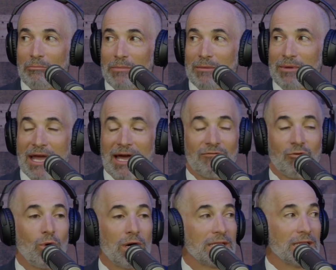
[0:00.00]
maybe have
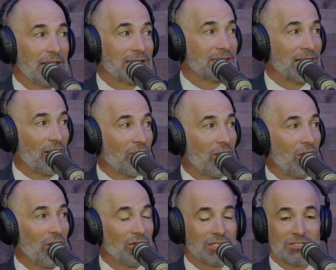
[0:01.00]
one less
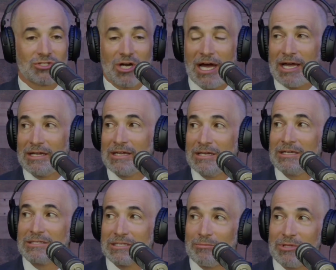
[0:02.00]
alcohol and try
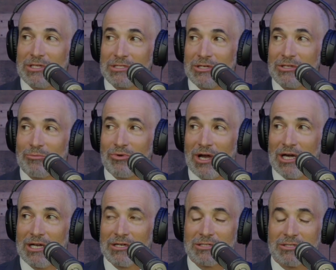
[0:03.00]
some of these other
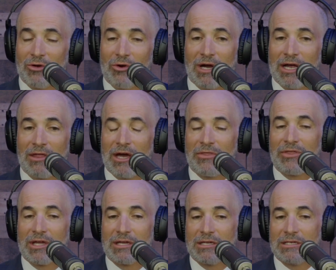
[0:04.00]
products. So I
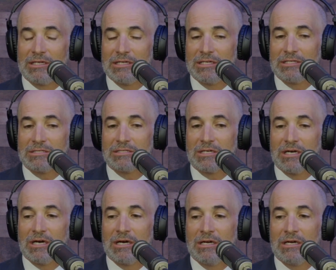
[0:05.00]
think it is